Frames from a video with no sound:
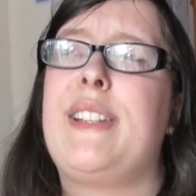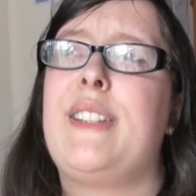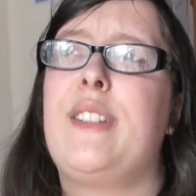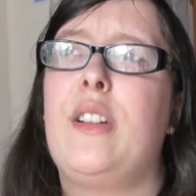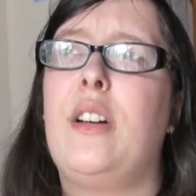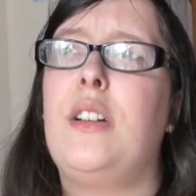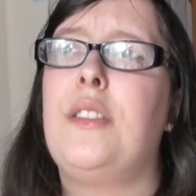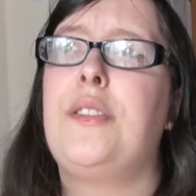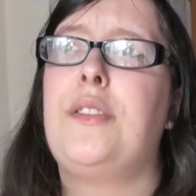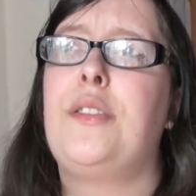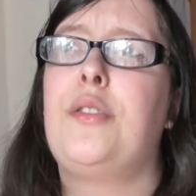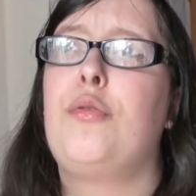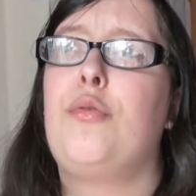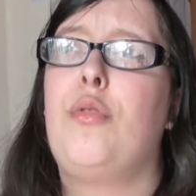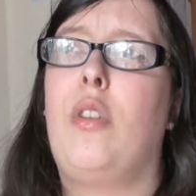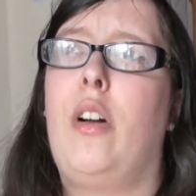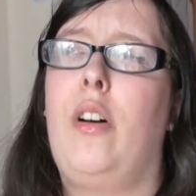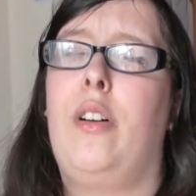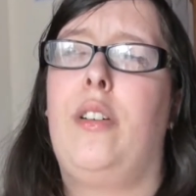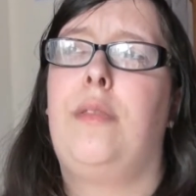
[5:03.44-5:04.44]
It's not
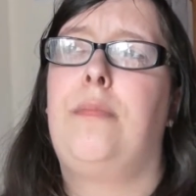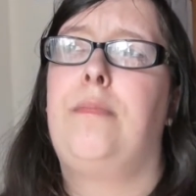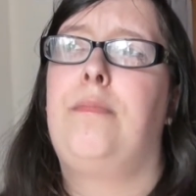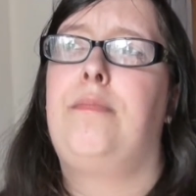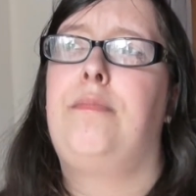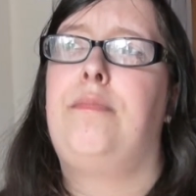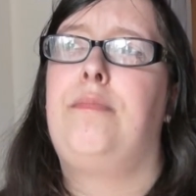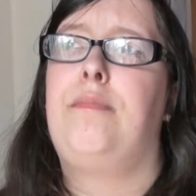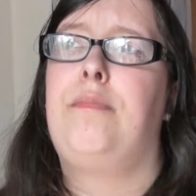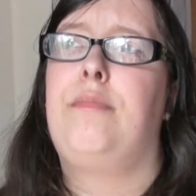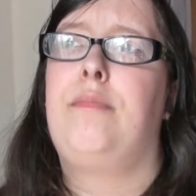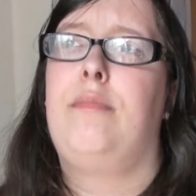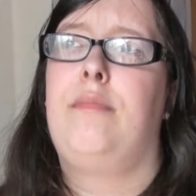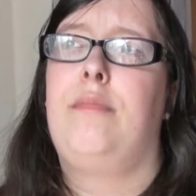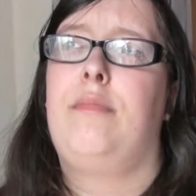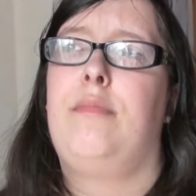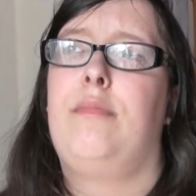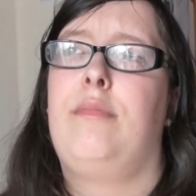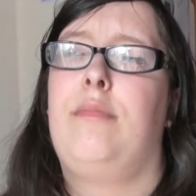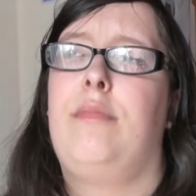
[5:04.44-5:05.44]
strong.
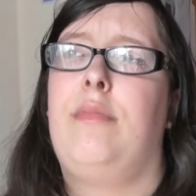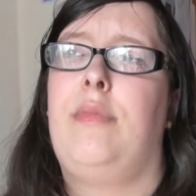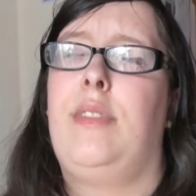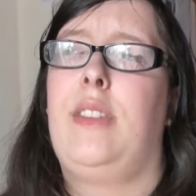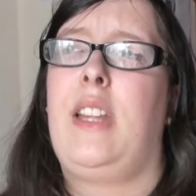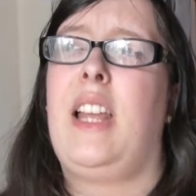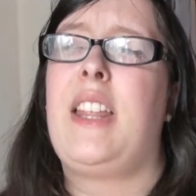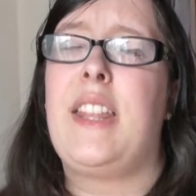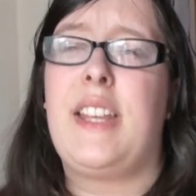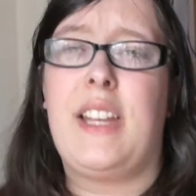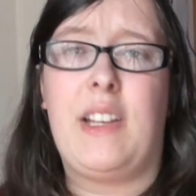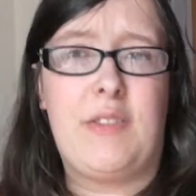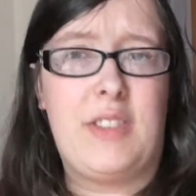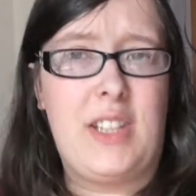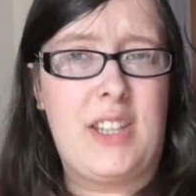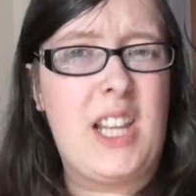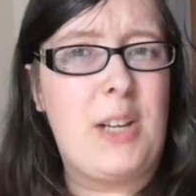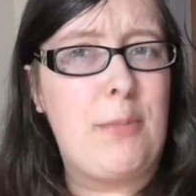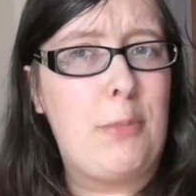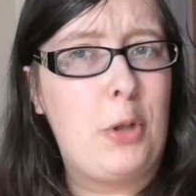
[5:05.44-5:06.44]
I think I've
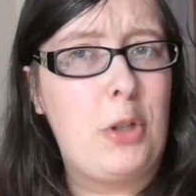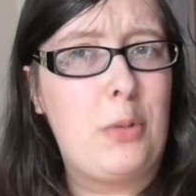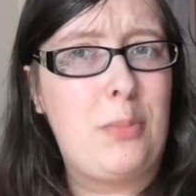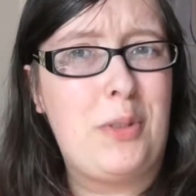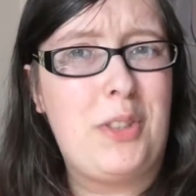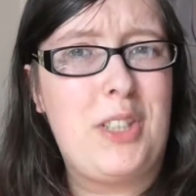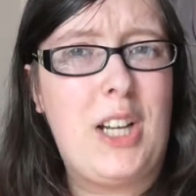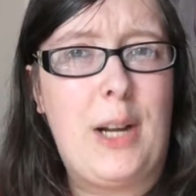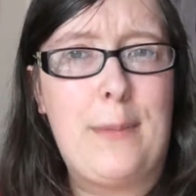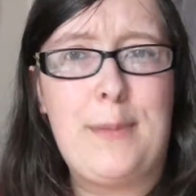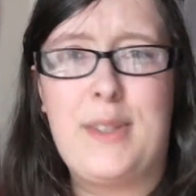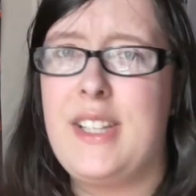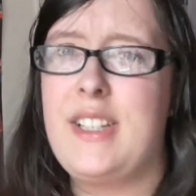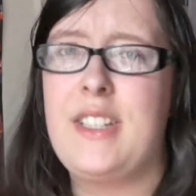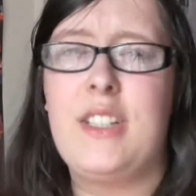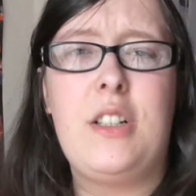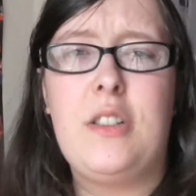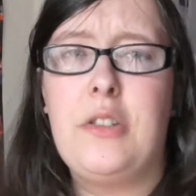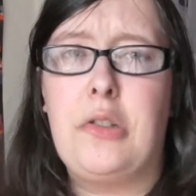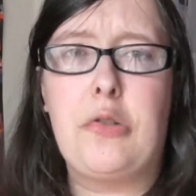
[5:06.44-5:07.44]
said that multiple times.
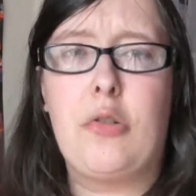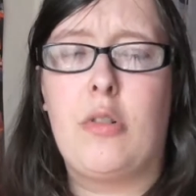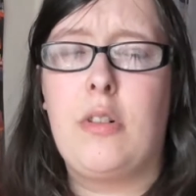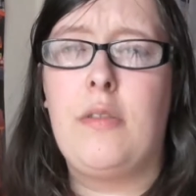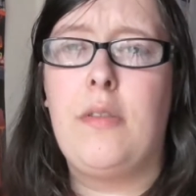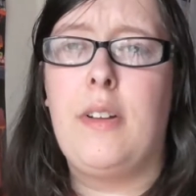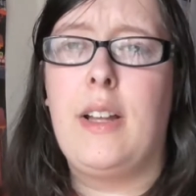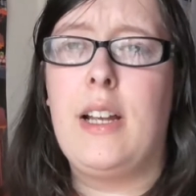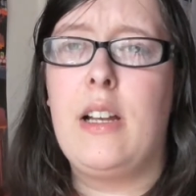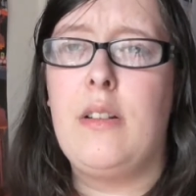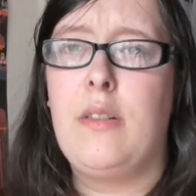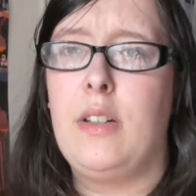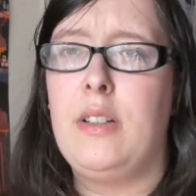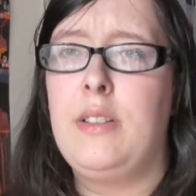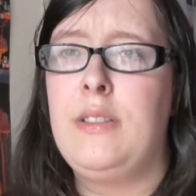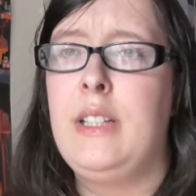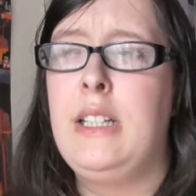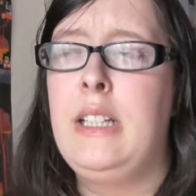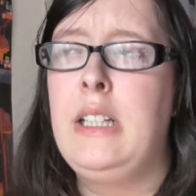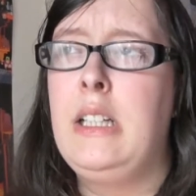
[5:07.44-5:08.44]
It's not a strong flavour.
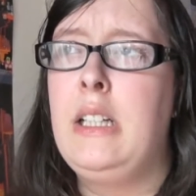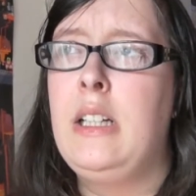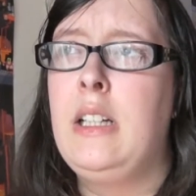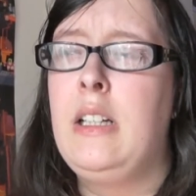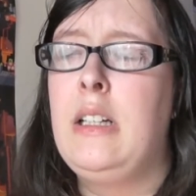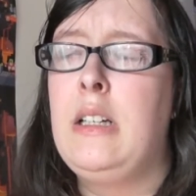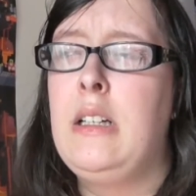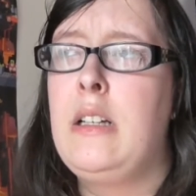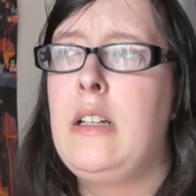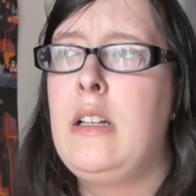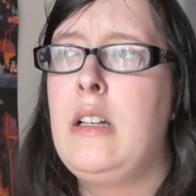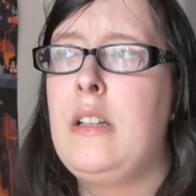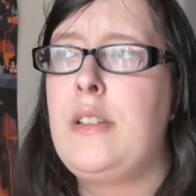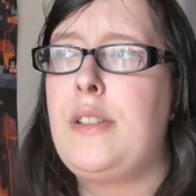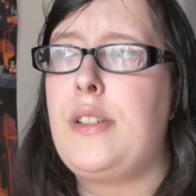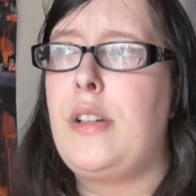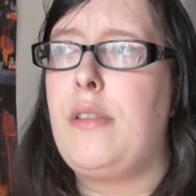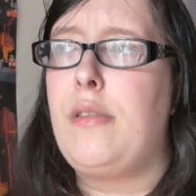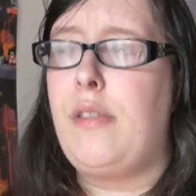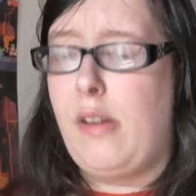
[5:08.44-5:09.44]

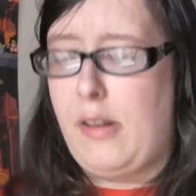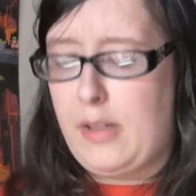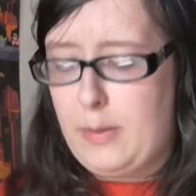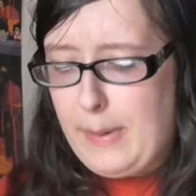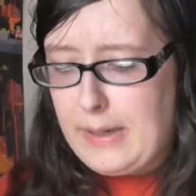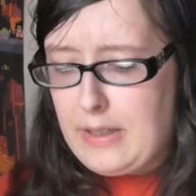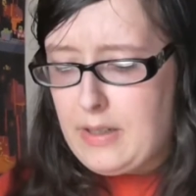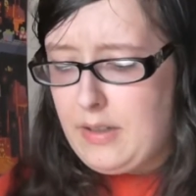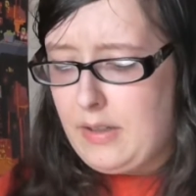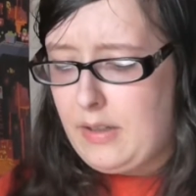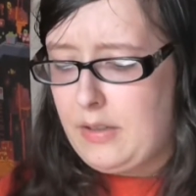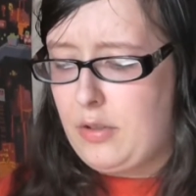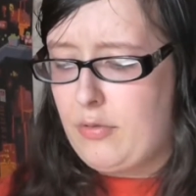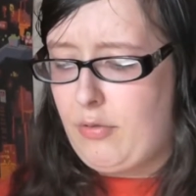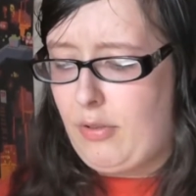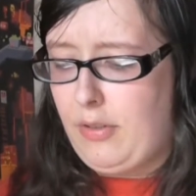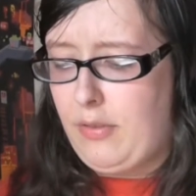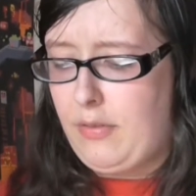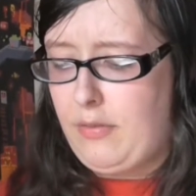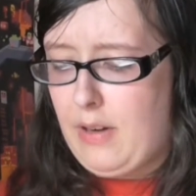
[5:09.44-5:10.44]
So if you're expecting a
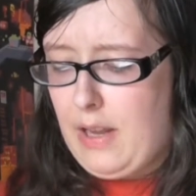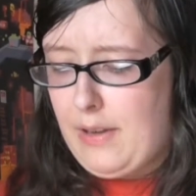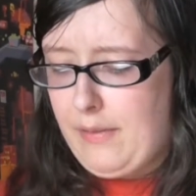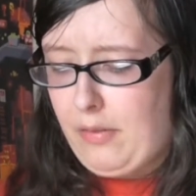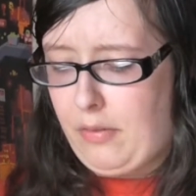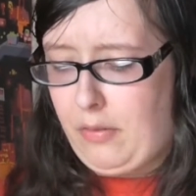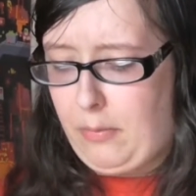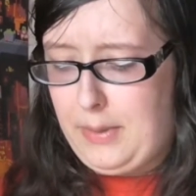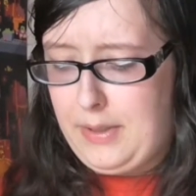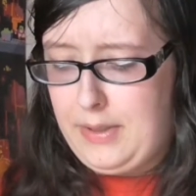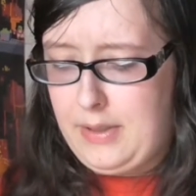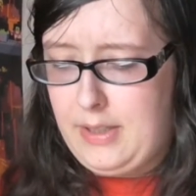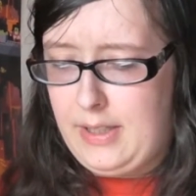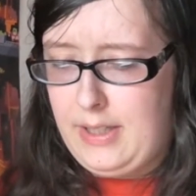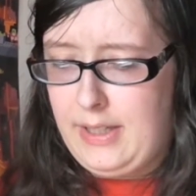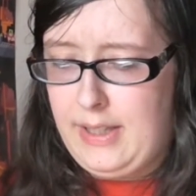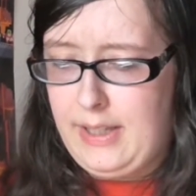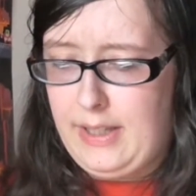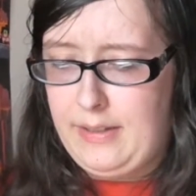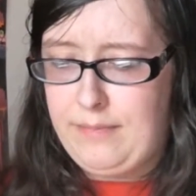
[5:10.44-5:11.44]
strong flavour from this
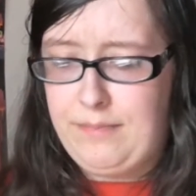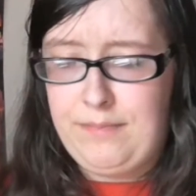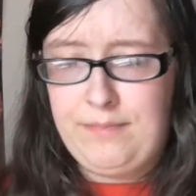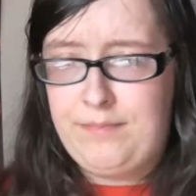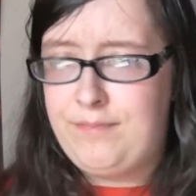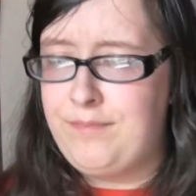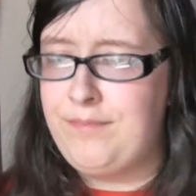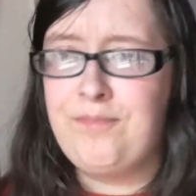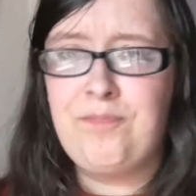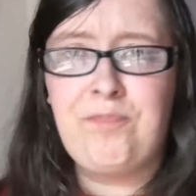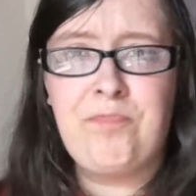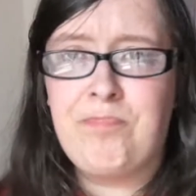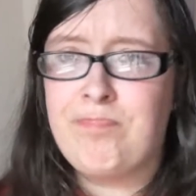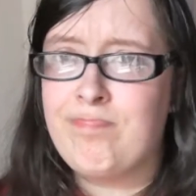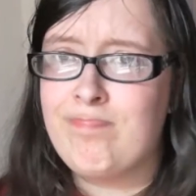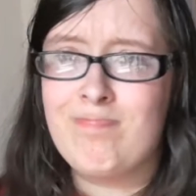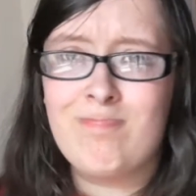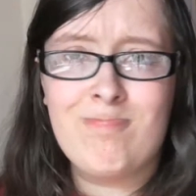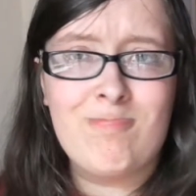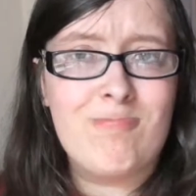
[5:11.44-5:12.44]
tea, then
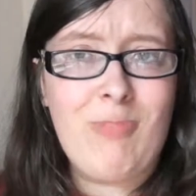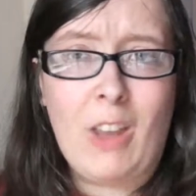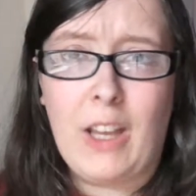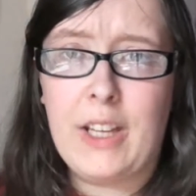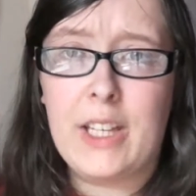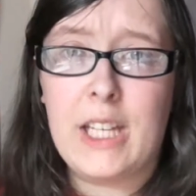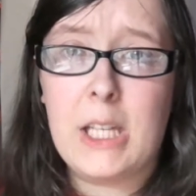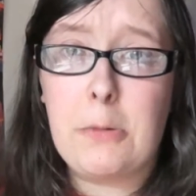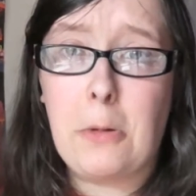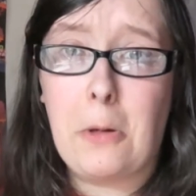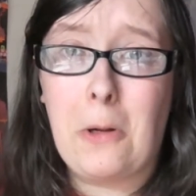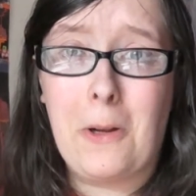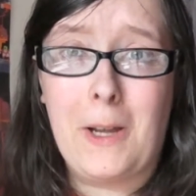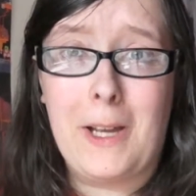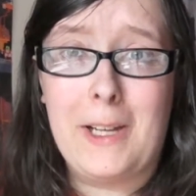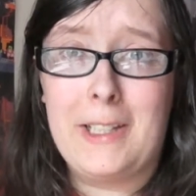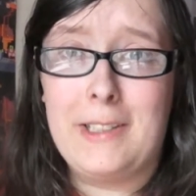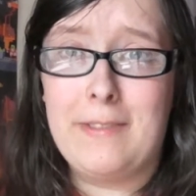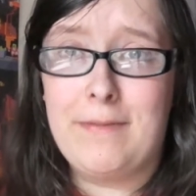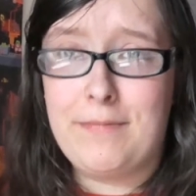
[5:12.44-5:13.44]
you won't
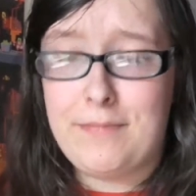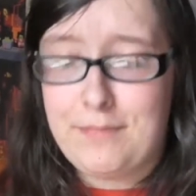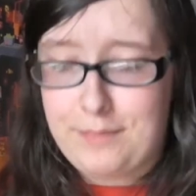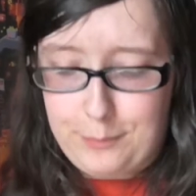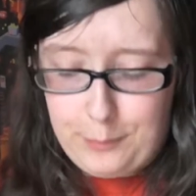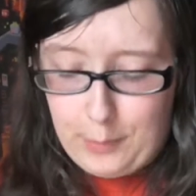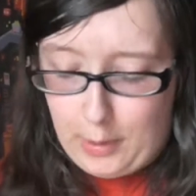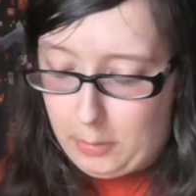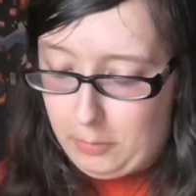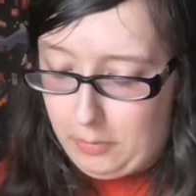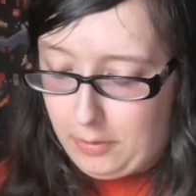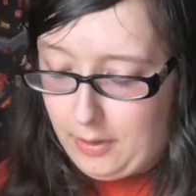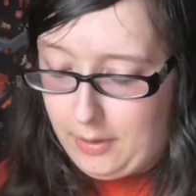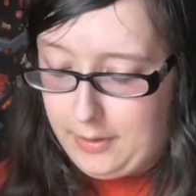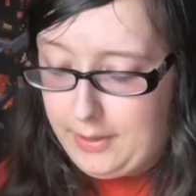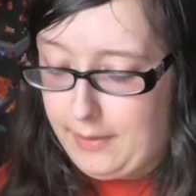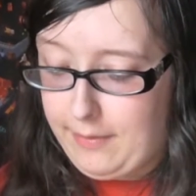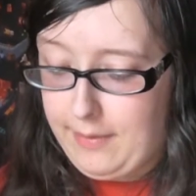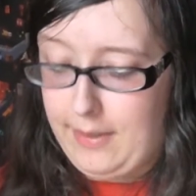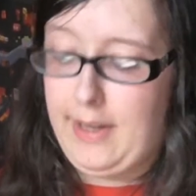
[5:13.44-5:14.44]
get it. You will
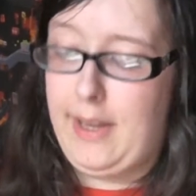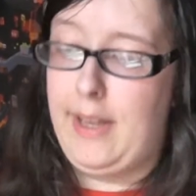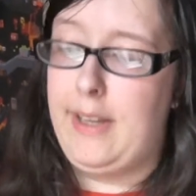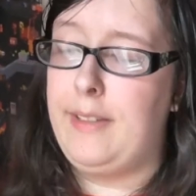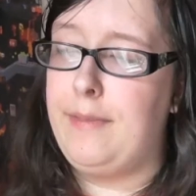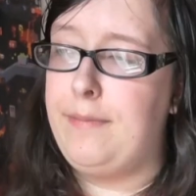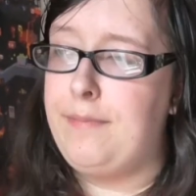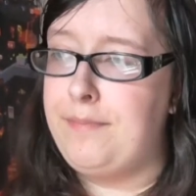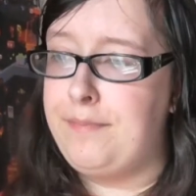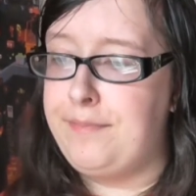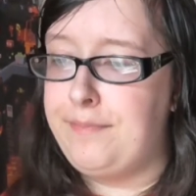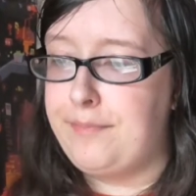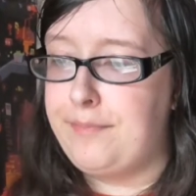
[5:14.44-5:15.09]
not definitely get it.